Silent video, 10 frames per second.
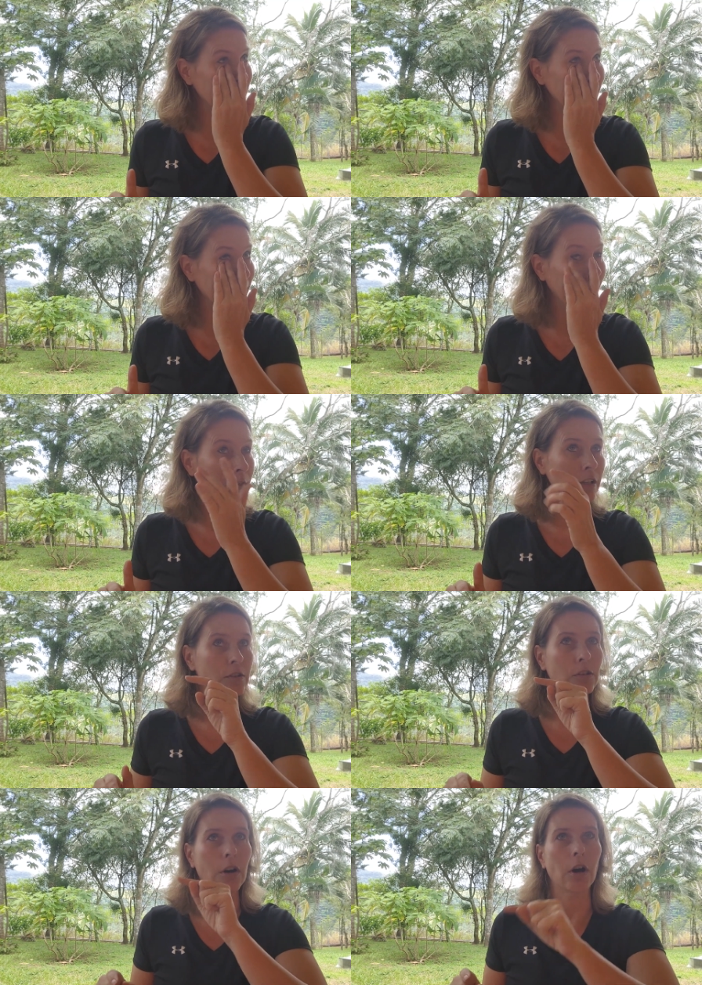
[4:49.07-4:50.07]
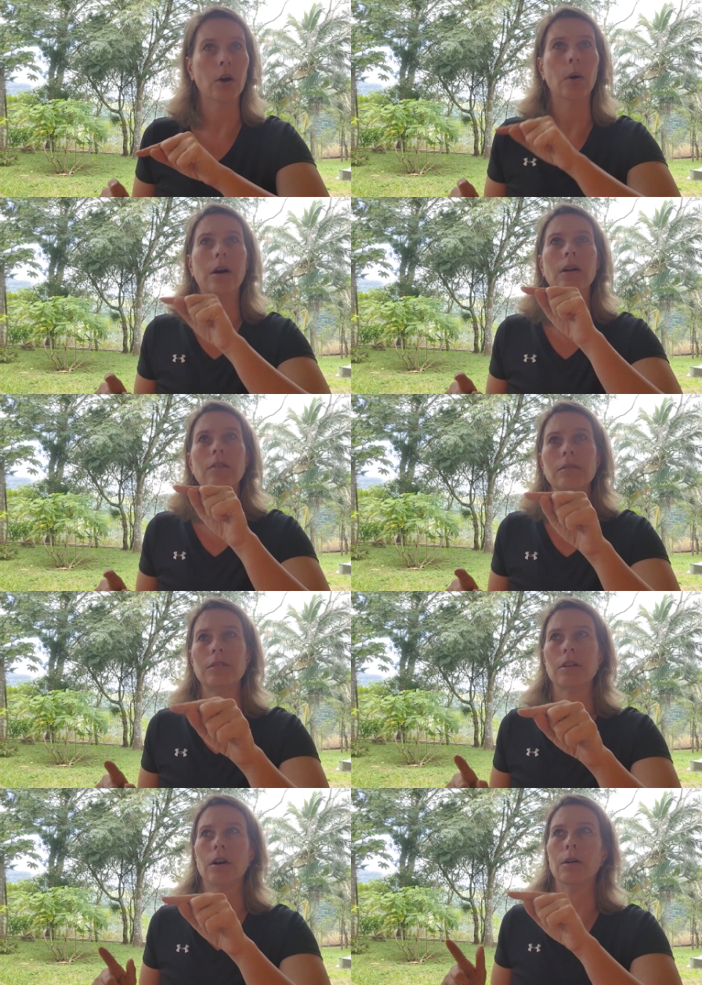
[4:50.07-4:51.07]
then having to go,
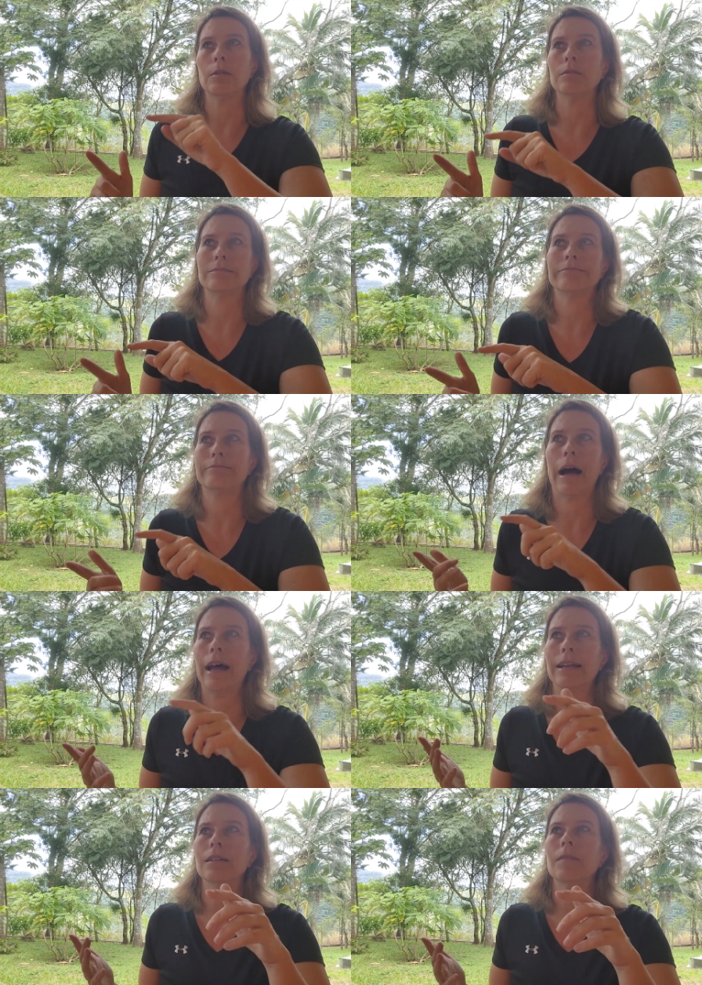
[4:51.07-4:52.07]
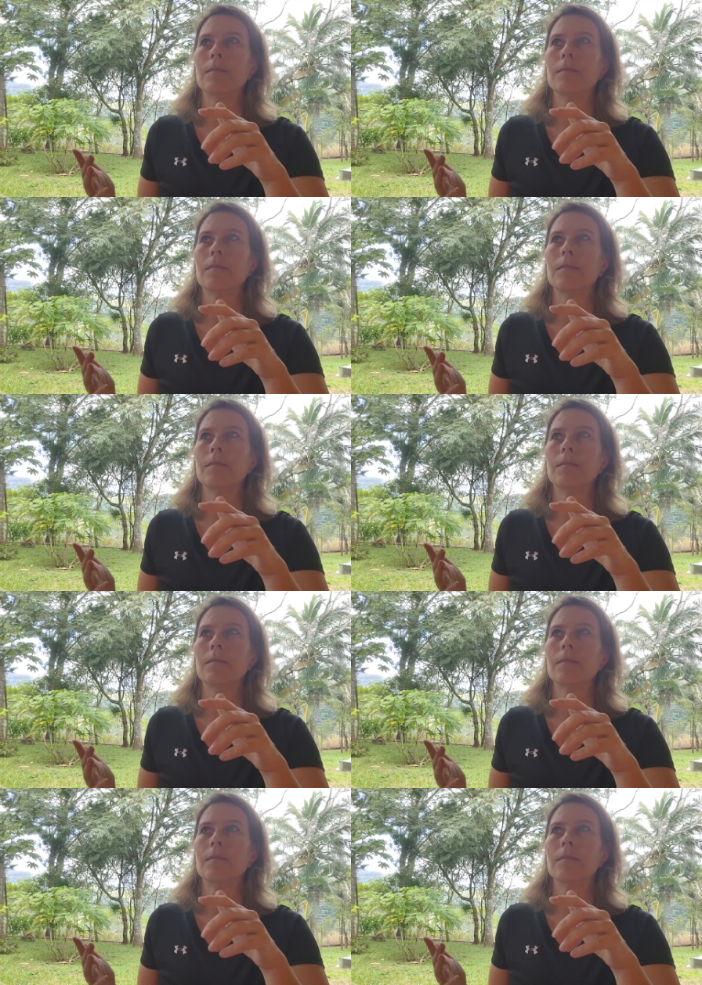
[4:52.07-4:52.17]
buy,